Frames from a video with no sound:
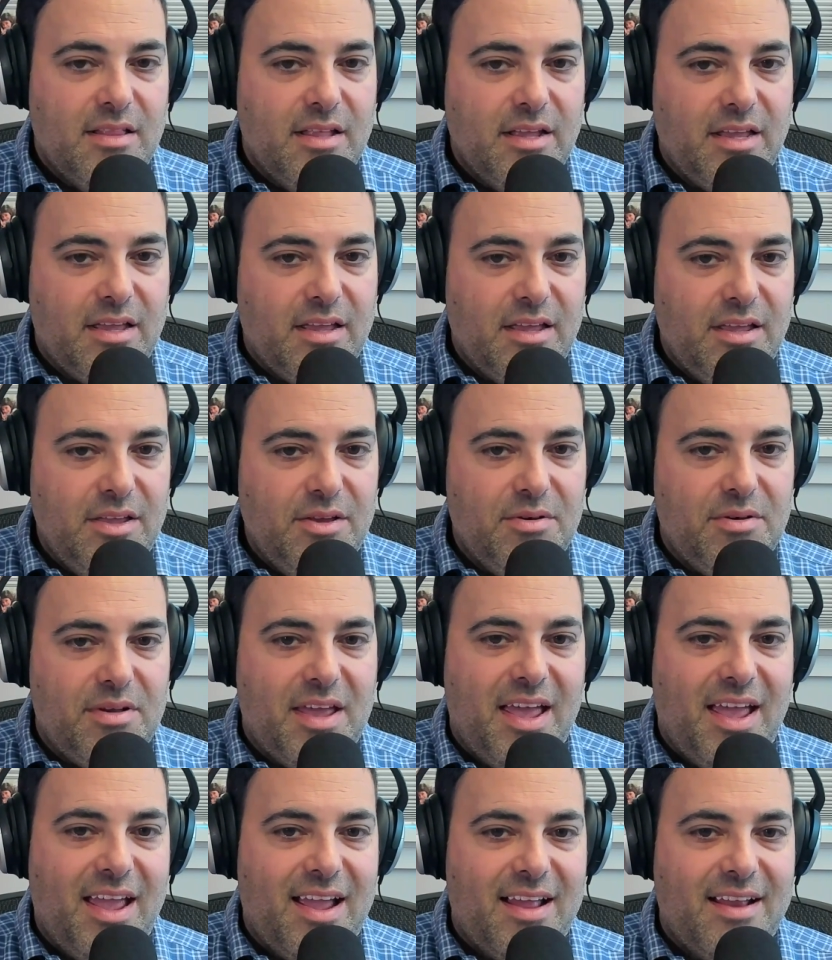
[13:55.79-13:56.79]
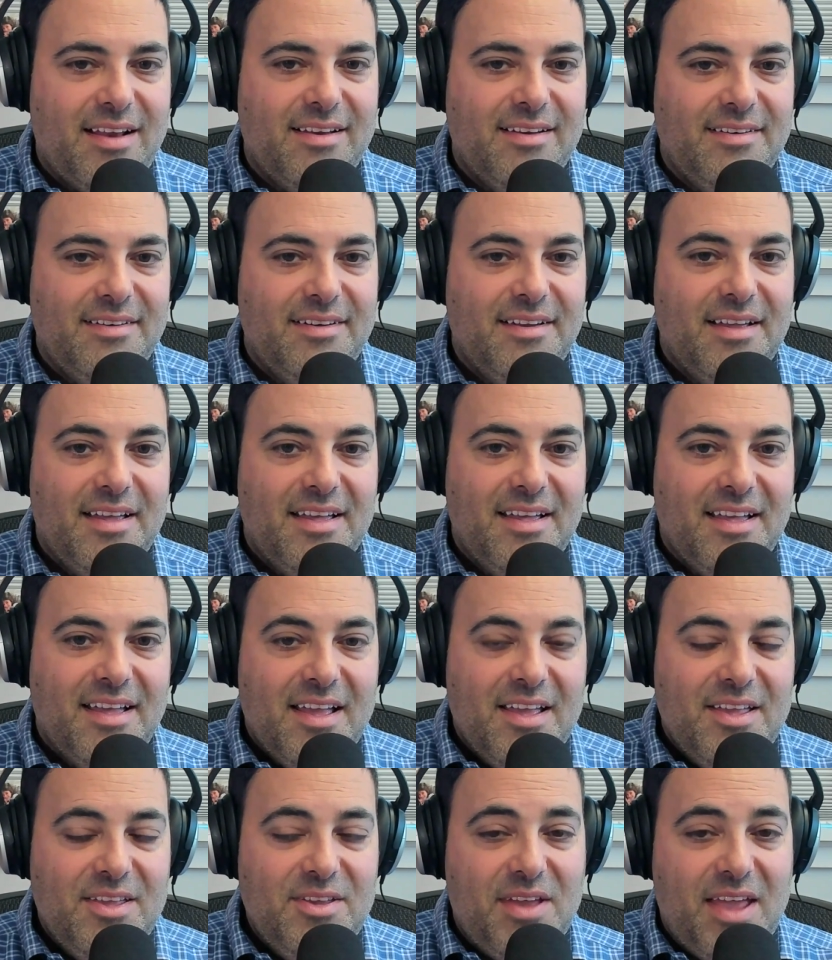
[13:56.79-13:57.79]
like you can't
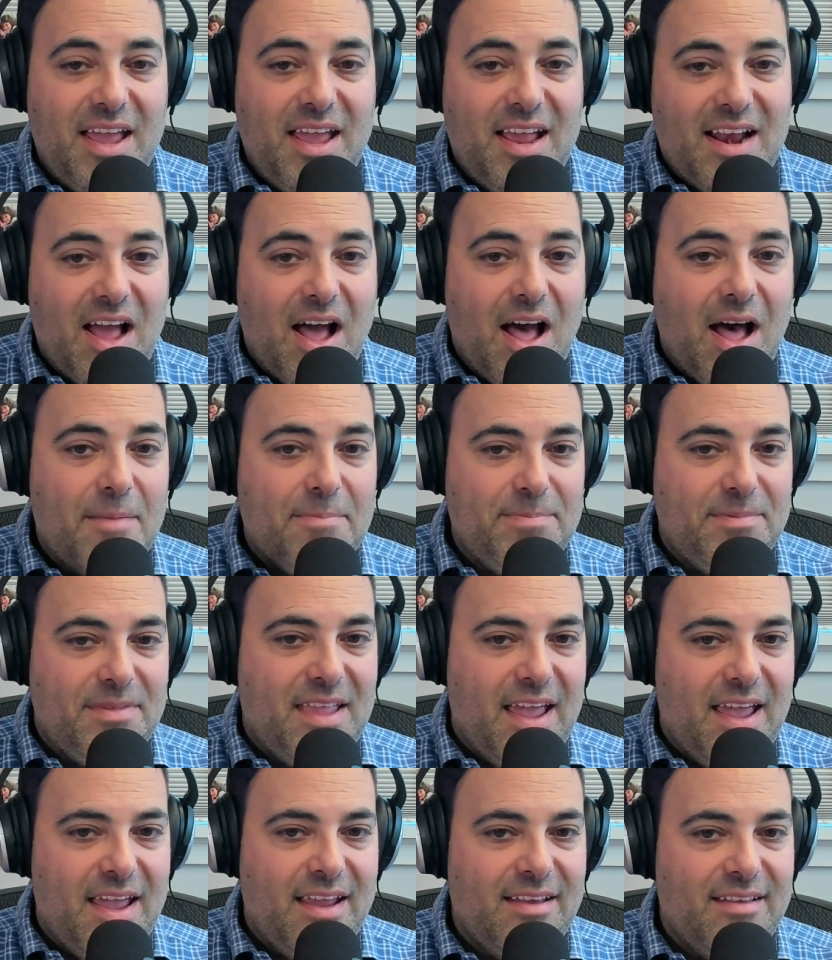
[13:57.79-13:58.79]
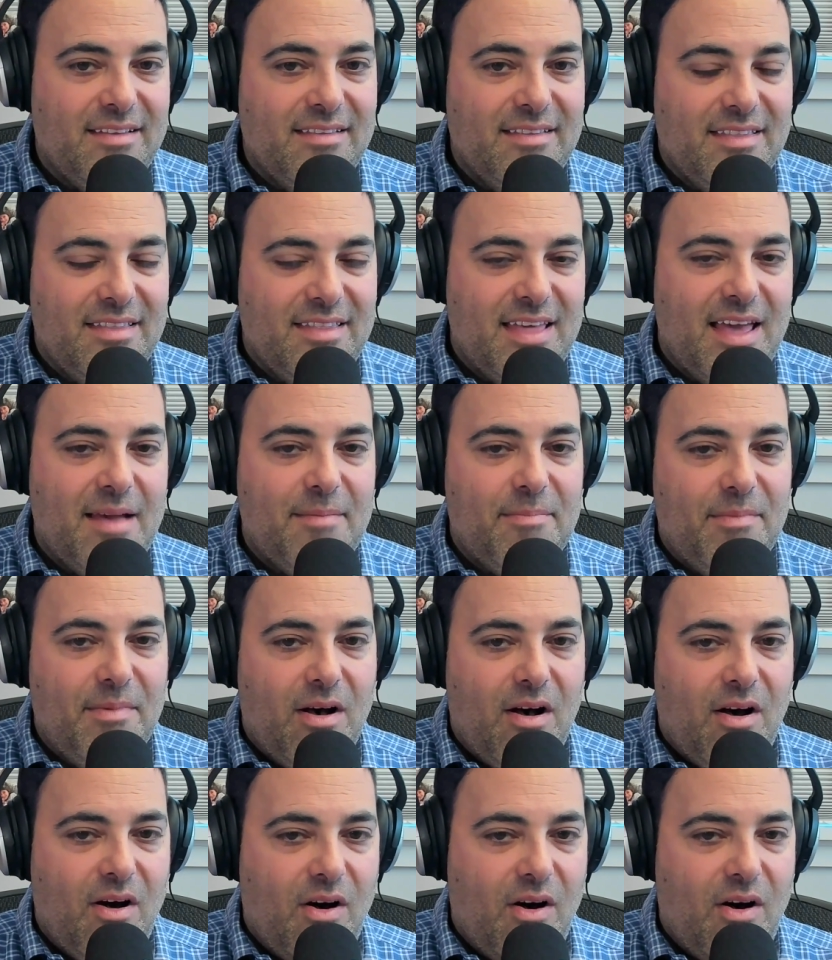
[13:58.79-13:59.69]
update them